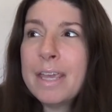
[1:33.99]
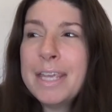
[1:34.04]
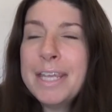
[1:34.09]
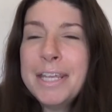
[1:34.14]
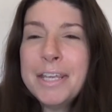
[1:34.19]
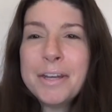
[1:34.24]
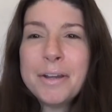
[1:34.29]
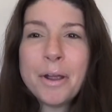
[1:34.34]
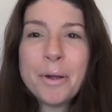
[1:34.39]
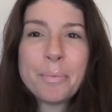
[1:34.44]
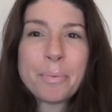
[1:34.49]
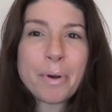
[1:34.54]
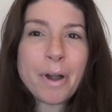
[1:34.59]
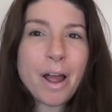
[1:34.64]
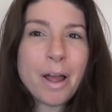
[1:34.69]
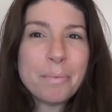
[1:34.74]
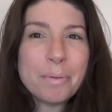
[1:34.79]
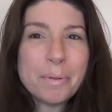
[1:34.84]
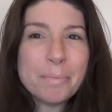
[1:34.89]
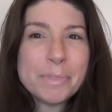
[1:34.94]
you know,
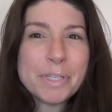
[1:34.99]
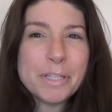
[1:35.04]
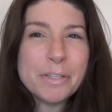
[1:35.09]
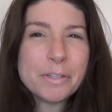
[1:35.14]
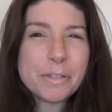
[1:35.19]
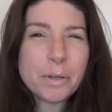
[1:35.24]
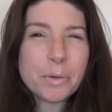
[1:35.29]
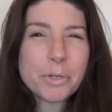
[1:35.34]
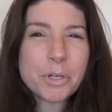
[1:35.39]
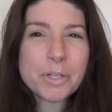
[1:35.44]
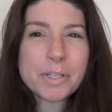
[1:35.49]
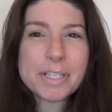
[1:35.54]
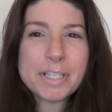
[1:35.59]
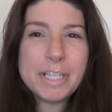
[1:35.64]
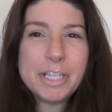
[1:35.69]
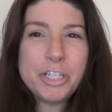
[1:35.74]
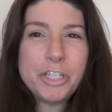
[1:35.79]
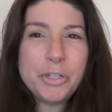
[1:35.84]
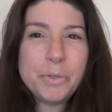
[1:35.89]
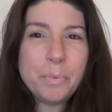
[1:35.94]
problems in social
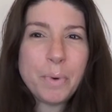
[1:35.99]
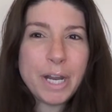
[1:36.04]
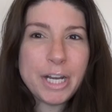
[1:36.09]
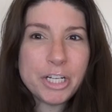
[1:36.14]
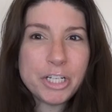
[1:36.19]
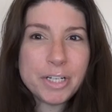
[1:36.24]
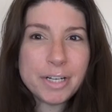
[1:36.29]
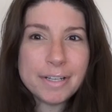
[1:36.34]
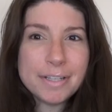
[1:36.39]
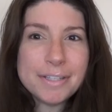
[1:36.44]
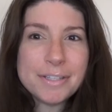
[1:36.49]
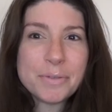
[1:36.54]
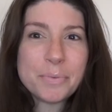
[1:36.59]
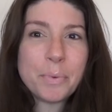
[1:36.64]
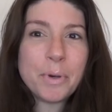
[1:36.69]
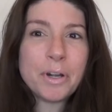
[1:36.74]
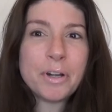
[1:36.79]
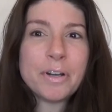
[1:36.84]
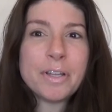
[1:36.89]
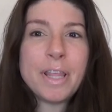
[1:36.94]
situations
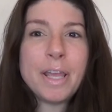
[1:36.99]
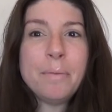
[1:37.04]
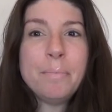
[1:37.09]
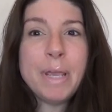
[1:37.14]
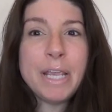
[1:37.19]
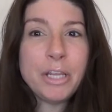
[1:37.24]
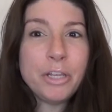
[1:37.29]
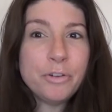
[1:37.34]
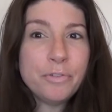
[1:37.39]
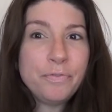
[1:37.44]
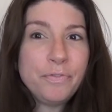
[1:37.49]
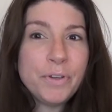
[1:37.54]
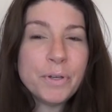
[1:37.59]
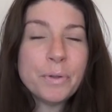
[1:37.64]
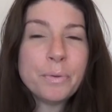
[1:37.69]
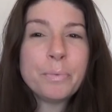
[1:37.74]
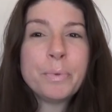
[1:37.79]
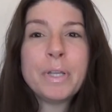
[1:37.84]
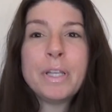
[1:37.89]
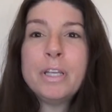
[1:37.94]
where they make you
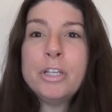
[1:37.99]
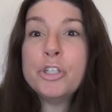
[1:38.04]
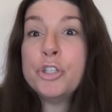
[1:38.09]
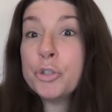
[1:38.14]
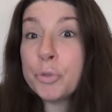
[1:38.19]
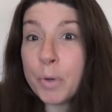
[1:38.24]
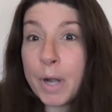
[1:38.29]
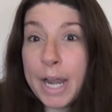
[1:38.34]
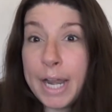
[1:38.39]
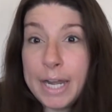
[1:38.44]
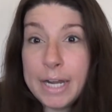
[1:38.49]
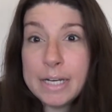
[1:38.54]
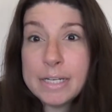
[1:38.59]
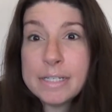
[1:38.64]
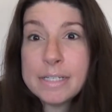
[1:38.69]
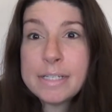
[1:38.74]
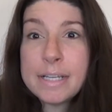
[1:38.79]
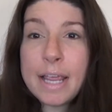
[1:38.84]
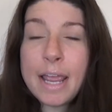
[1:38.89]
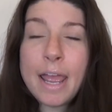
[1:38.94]
feel really
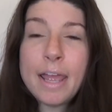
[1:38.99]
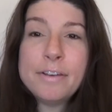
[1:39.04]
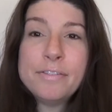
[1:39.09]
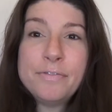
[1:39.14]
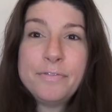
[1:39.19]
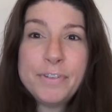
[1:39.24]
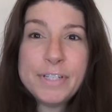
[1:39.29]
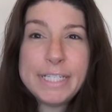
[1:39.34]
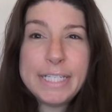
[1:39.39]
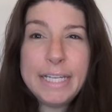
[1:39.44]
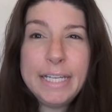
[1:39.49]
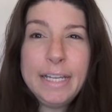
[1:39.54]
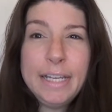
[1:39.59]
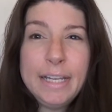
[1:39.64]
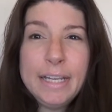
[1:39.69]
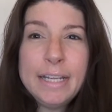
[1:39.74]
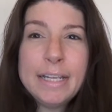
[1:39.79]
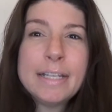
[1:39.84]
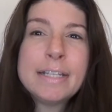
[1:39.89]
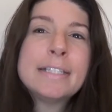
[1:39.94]
drained and
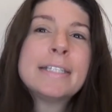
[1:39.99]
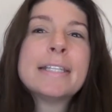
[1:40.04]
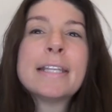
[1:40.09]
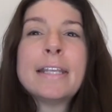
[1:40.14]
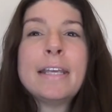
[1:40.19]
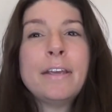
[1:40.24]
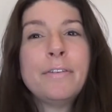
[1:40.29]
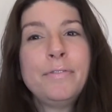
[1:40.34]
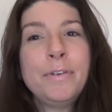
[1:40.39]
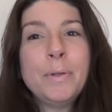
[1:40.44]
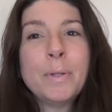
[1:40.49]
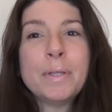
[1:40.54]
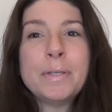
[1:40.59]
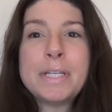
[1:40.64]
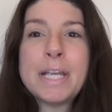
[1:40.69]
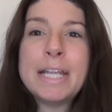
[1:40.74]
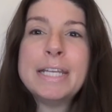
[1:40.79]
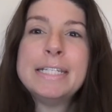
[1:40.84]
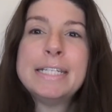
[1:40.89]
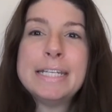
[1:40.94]
fatigued, if you
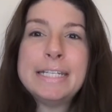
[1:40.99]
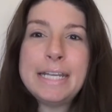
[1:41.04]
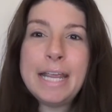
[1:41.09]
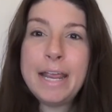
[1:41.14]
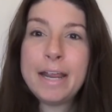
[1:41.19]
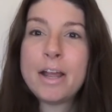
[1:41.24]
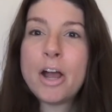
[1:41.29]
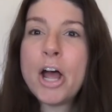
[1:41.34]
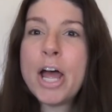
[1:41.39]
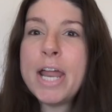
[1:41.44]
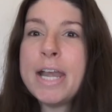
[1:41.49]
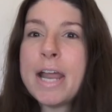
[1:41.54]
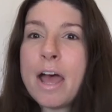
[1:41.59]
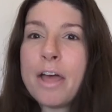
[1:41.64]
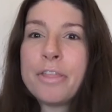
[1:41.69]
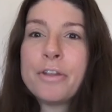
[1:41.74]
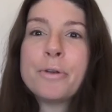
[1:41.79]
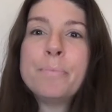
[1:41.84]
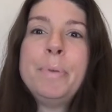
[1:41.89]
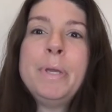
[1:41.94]
tend to take on
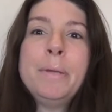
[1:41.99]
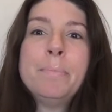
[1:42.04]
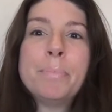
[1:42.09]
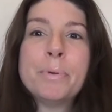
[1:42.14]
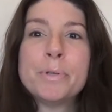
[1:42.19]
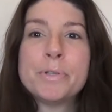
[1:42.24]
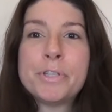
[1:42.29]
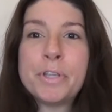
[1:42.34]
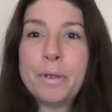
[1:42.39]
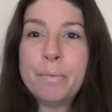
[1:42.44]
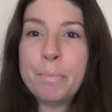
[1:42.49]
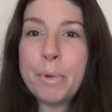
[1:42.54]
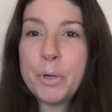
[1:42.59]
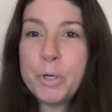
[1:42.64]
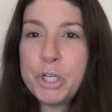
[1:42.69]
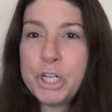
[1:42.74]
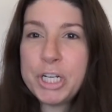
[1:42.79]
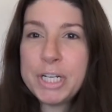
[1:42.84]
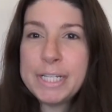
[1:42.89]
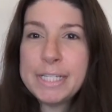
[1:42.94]
other people's
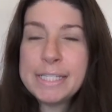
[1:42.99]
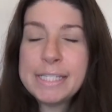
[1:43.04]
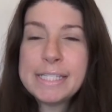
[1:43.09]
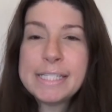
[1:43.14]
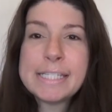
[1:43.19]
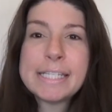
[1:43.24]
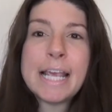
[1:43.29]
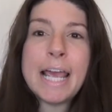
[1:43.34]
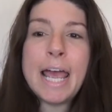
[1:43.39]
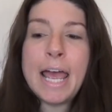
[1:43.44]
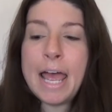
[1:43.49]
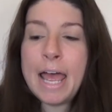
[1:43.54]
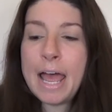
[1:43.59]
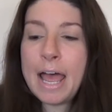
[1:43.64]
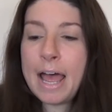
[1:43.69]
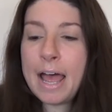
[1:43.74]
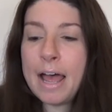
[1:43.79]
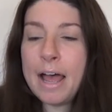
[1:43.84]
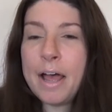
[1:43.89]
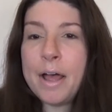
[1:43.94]
emotions,
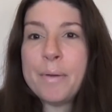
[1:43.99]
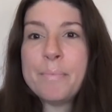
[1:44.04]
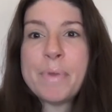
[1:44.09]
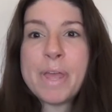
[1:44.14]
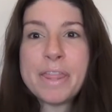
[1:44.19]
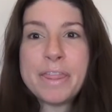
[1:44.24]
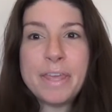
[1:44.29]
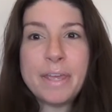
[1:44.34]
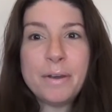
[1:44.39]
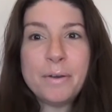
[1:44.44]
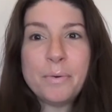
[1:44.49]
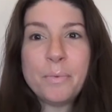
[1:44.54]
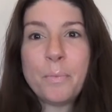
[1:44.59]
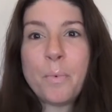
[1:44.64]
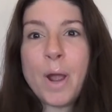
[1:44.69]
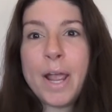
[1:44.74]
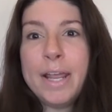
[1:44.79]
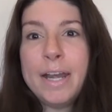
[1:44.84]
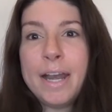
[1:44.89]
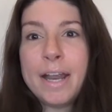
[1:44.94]
um, then
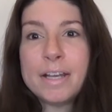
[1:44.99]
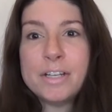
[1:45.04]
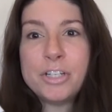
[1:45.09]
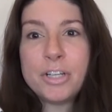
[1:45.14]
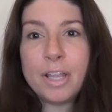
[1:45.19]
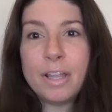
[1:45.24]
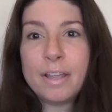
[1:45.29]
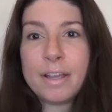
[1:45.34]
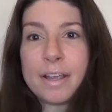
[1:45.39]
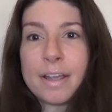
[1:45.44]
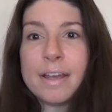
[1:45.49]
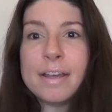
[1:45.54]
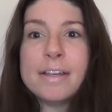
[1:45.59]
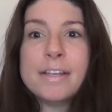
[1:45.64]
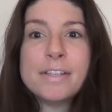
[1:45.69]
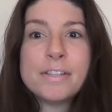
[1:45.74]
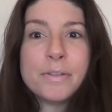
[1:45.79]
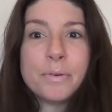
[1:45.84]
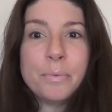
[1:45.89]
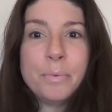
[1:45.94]
White Angelica
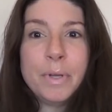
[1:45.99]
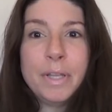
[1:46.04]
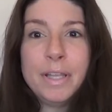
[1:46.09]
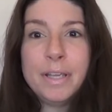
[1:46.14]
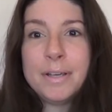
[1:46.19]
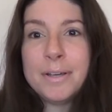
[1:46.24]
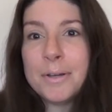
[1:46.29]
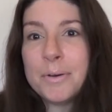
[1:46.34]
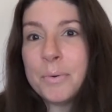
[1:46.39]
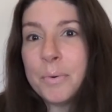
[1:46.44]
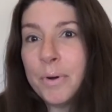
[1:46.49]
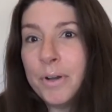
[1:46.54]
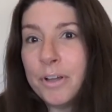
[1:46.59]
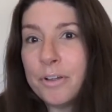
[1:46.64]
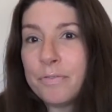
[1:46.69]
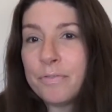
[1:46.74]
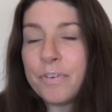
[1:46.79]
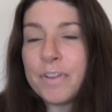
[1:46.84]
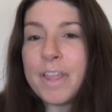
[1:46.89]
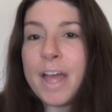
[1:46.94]
is a really good oil
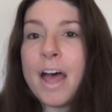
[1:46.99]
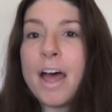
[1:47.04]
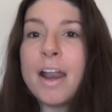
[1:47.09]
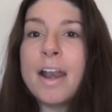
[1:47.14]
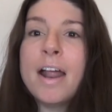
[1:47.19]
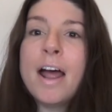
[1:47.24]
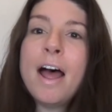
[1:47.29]
for that.